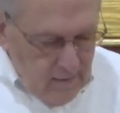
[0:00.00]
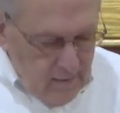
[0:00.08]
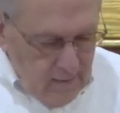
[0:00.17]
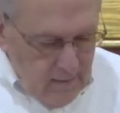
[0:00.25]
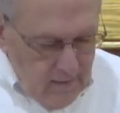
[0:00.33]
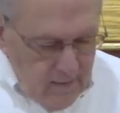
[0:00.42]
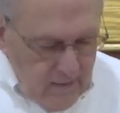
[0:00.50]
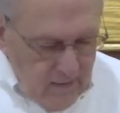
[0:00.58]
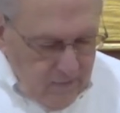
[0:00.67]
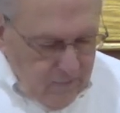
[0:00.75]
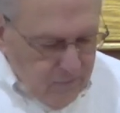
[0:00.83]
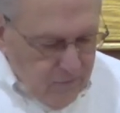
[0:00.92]
It,
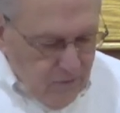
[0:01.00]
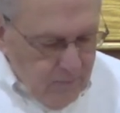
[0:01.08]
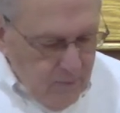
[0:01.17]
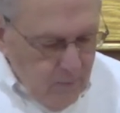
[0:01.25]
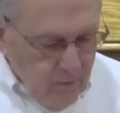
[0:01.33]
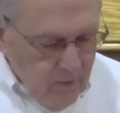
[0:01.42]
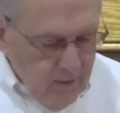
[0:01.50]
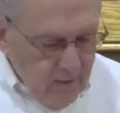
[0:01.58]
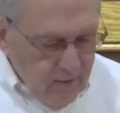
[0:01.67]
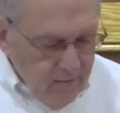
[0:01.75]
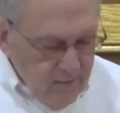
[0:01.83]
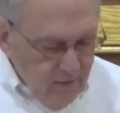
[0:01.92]
it's going to be really
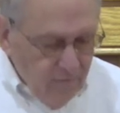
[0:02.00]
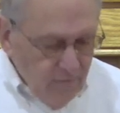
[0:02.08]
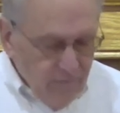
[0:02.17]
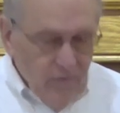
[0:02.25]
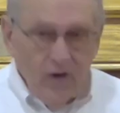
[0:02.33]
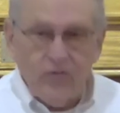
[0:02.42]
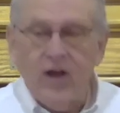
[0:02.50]
different for us.